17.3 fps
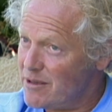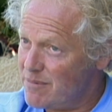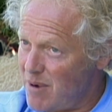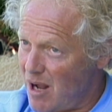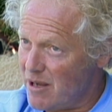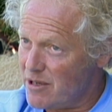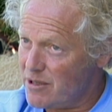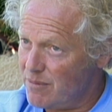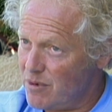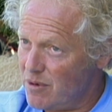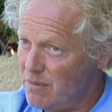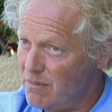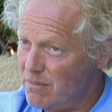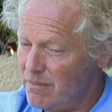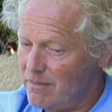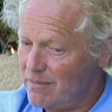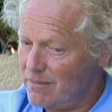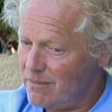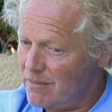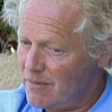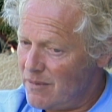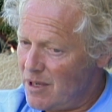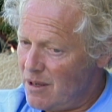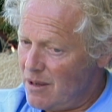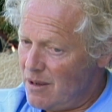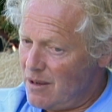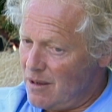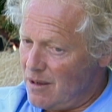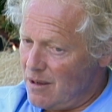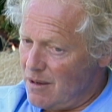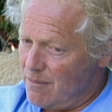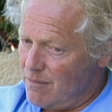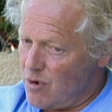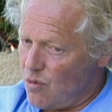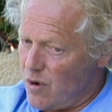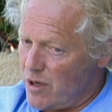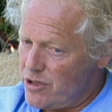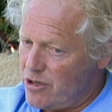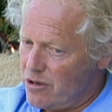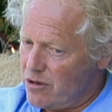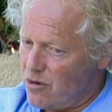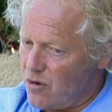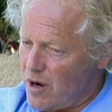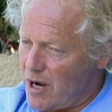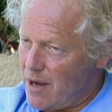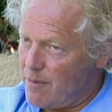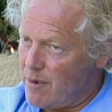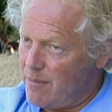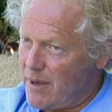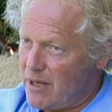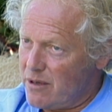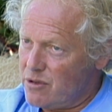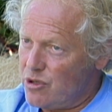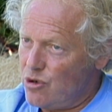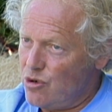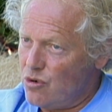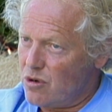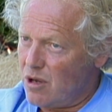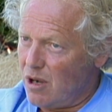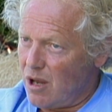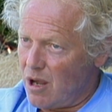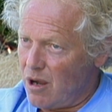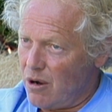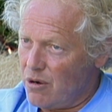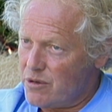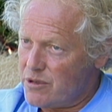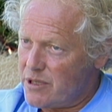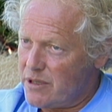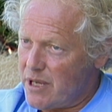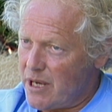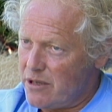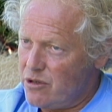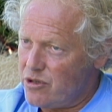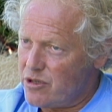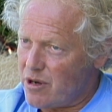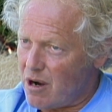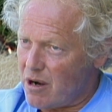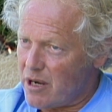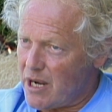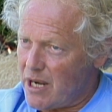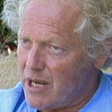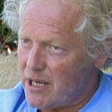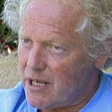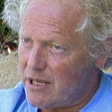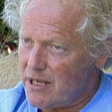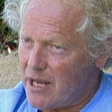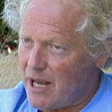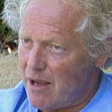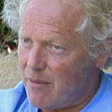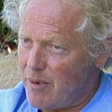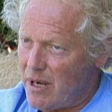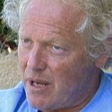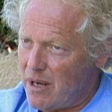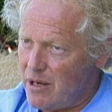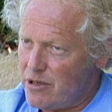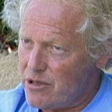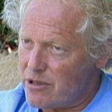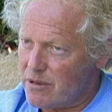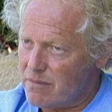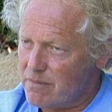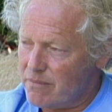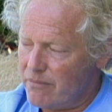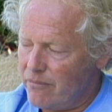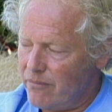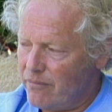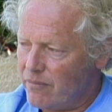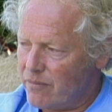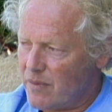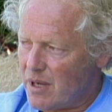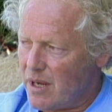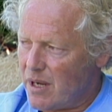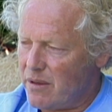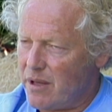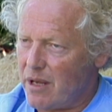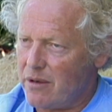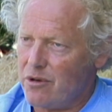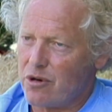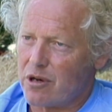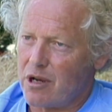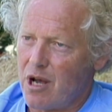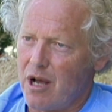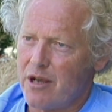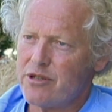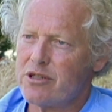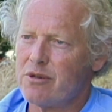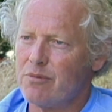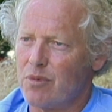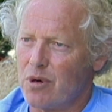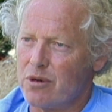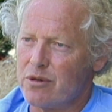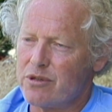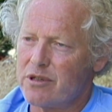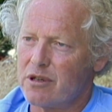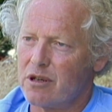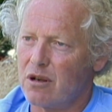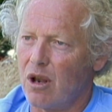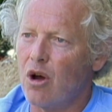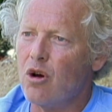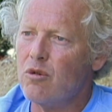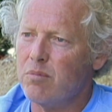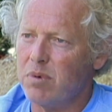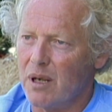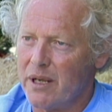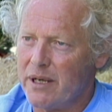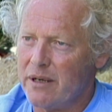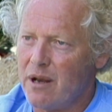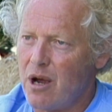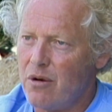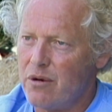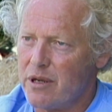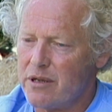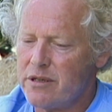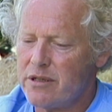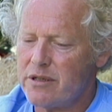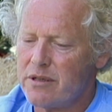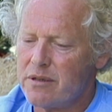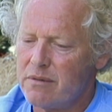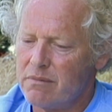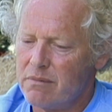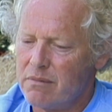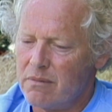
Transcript: it as possible. But once you cram them in too close, then you start getting contamination. And then your customers globally notice,